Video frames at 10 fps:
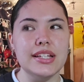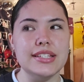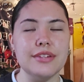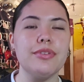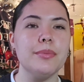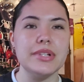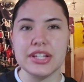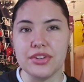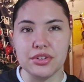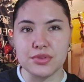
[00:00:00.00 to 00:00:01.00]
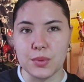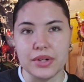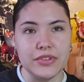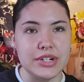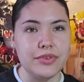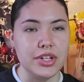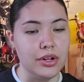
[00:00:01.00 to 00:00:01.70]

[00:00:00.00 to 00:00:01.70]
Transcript: different materials work for different